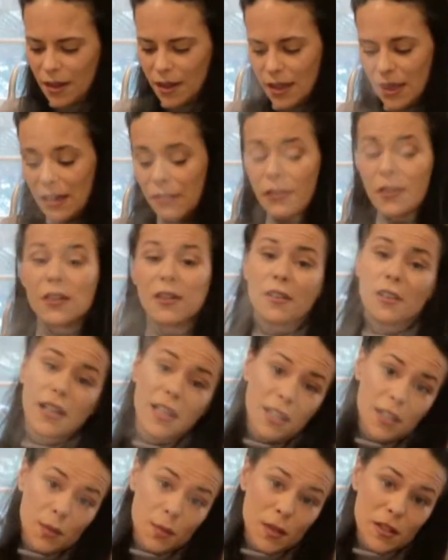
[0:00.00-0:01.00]
even your
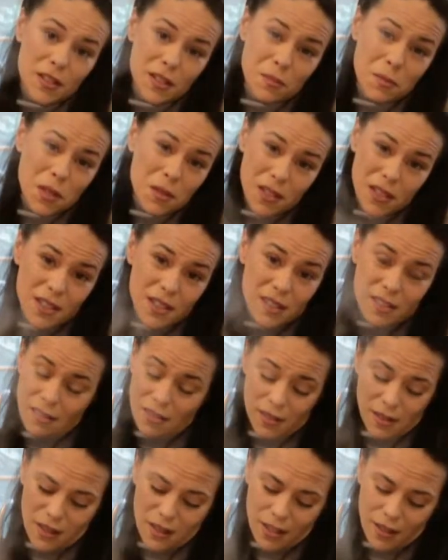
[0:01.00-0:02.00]
husband. Sometimes,
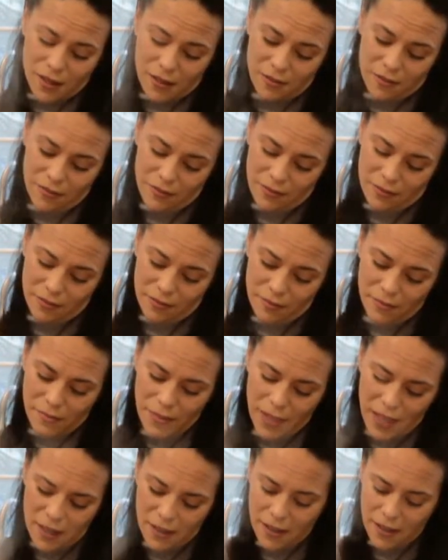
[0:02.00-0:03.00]
you know,
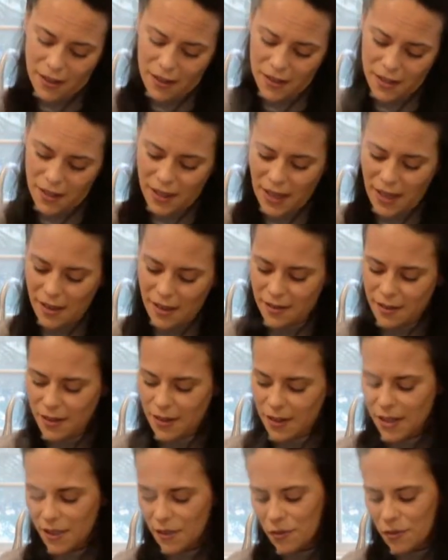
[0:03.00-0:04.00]
men are hard to get
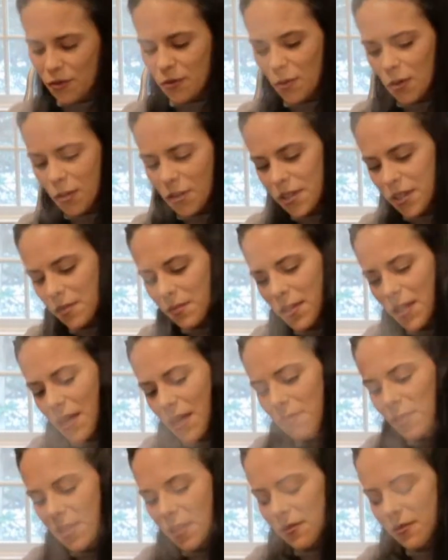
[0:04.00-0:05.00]
a gift for
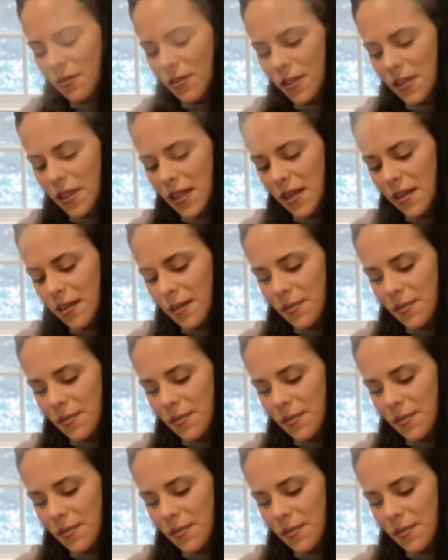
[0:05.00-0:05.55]
sometimes, I feel like.